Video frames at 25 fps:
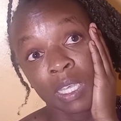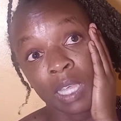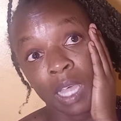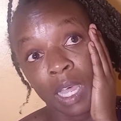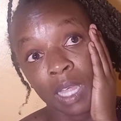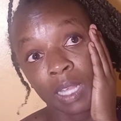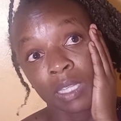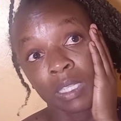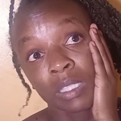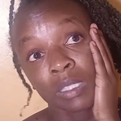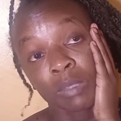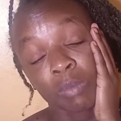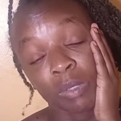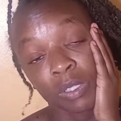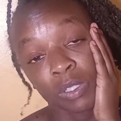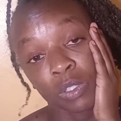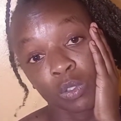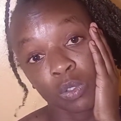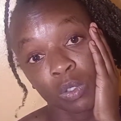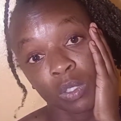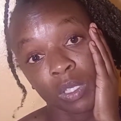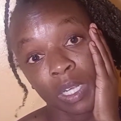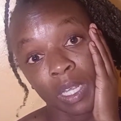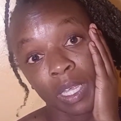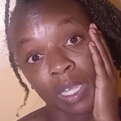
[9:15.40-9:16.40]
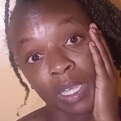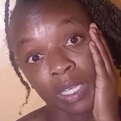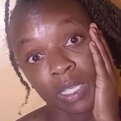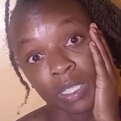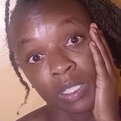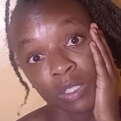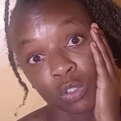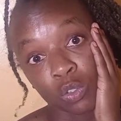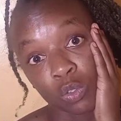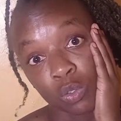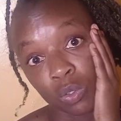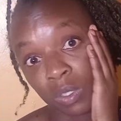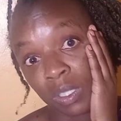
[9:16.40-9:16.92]
at this particular
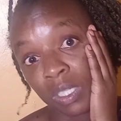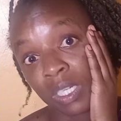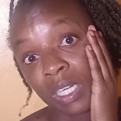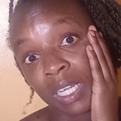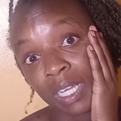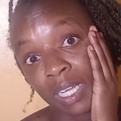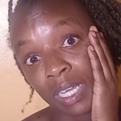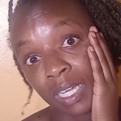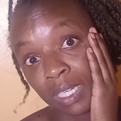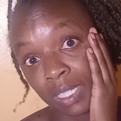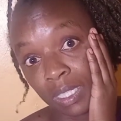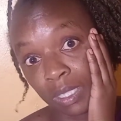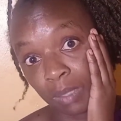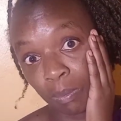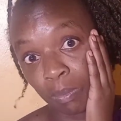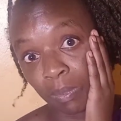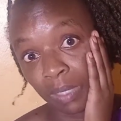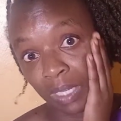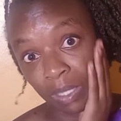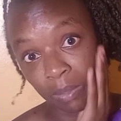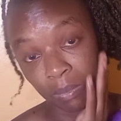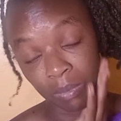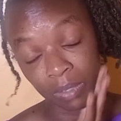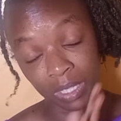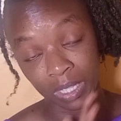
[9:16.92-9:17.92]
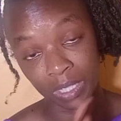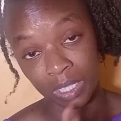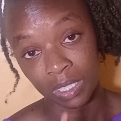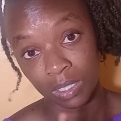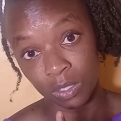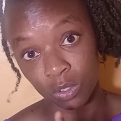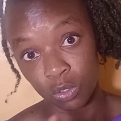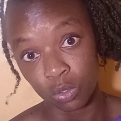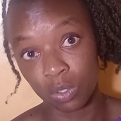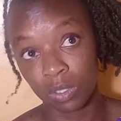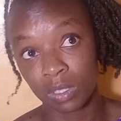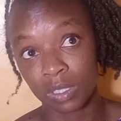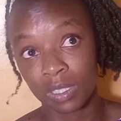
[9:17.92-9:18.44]
age you really can't play with
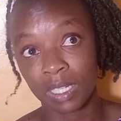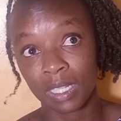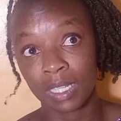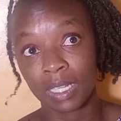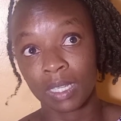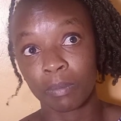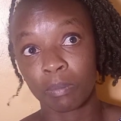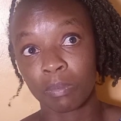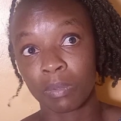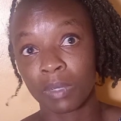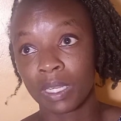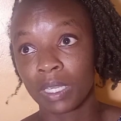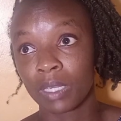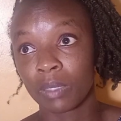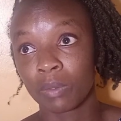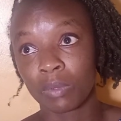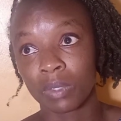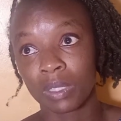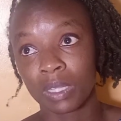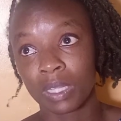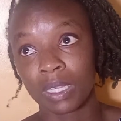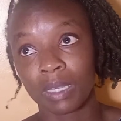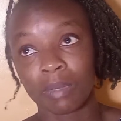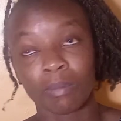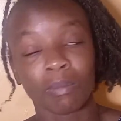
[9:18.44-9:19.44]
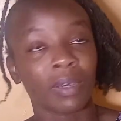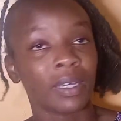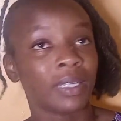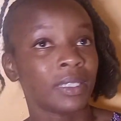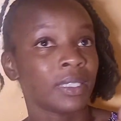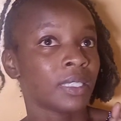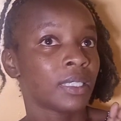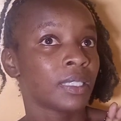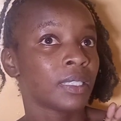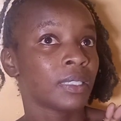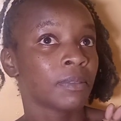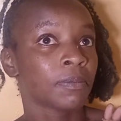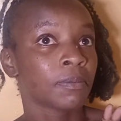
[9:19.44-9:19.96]
it. You'll rather play with them
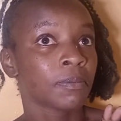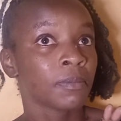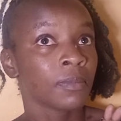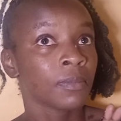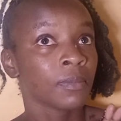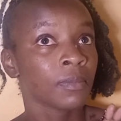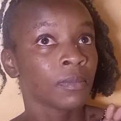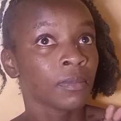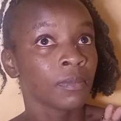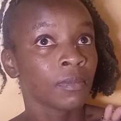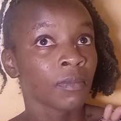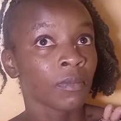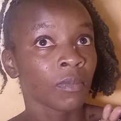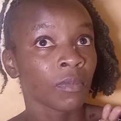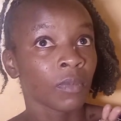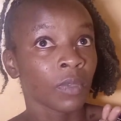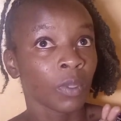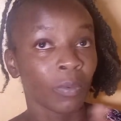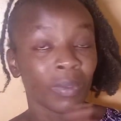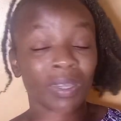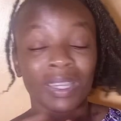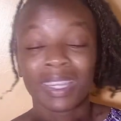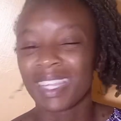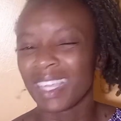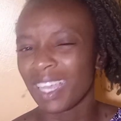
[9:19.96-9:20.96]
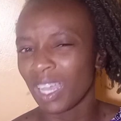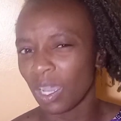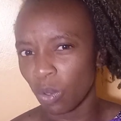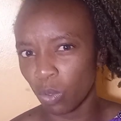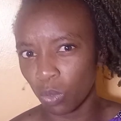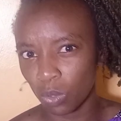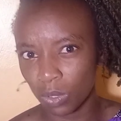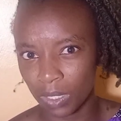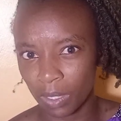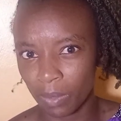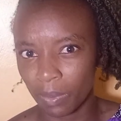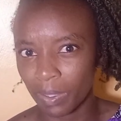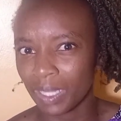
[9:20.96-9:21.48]
at when they are
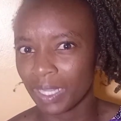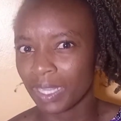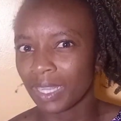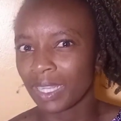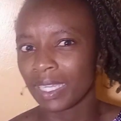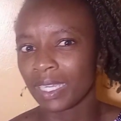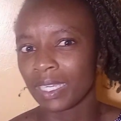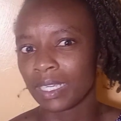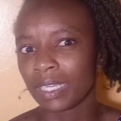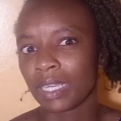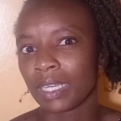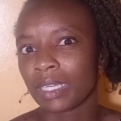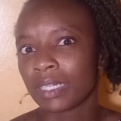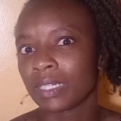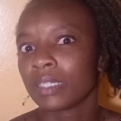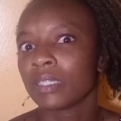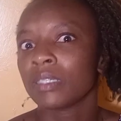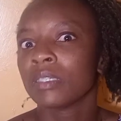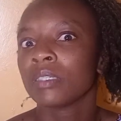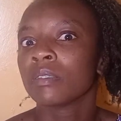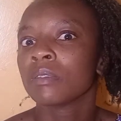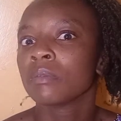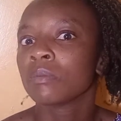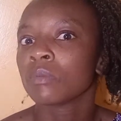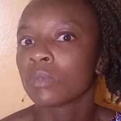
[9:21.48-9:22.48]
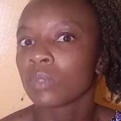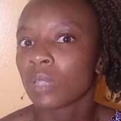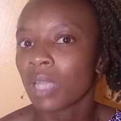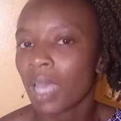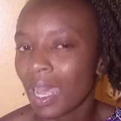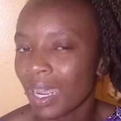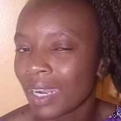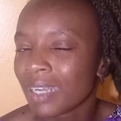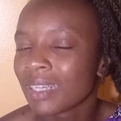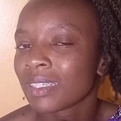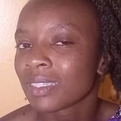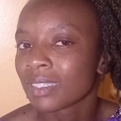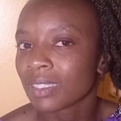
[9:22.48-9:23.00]
older, when they can
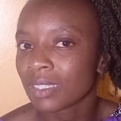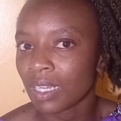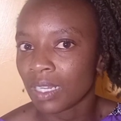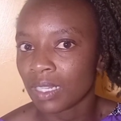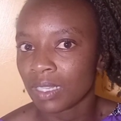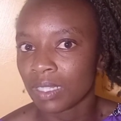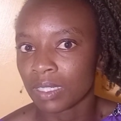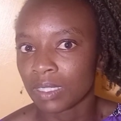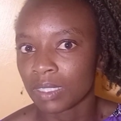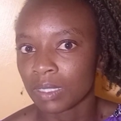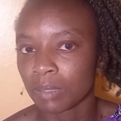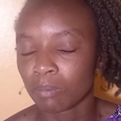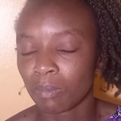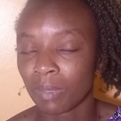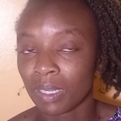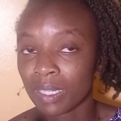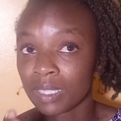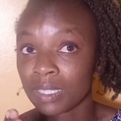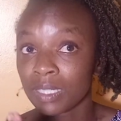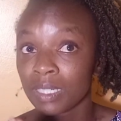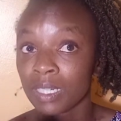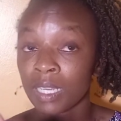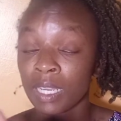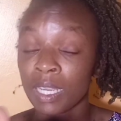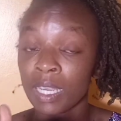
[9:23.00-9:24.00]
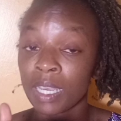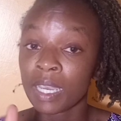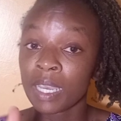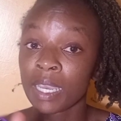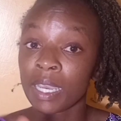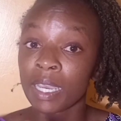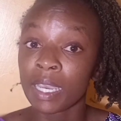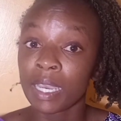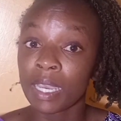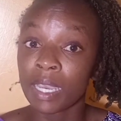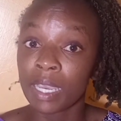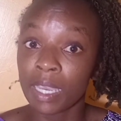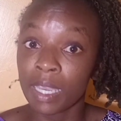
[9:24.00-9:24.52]
understand things. But
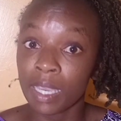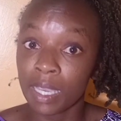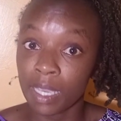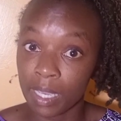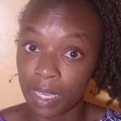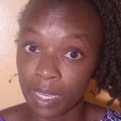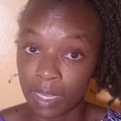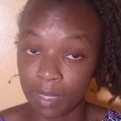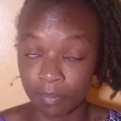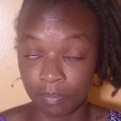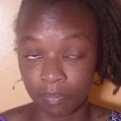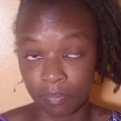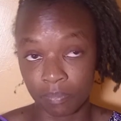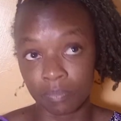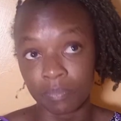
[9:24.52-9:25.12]
here